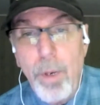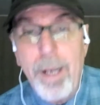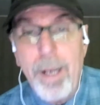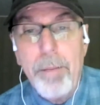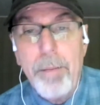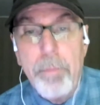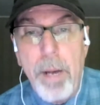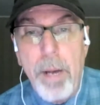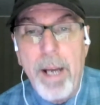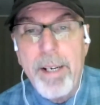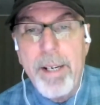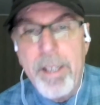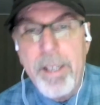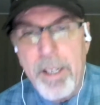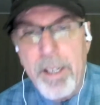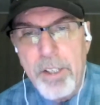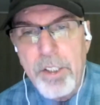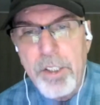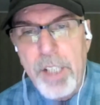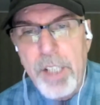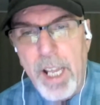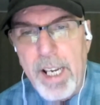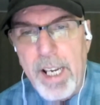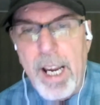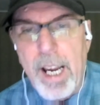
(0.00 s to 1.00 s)
"Well,
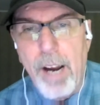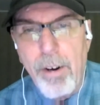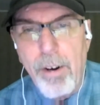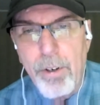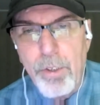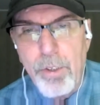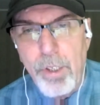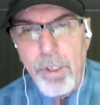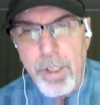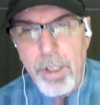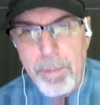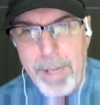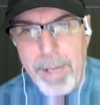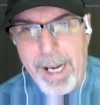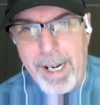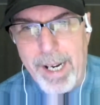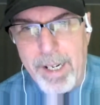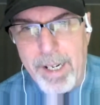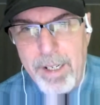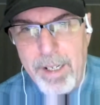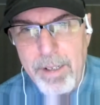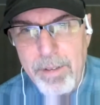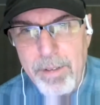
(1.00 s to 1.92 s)
pioneers take arrows in the back."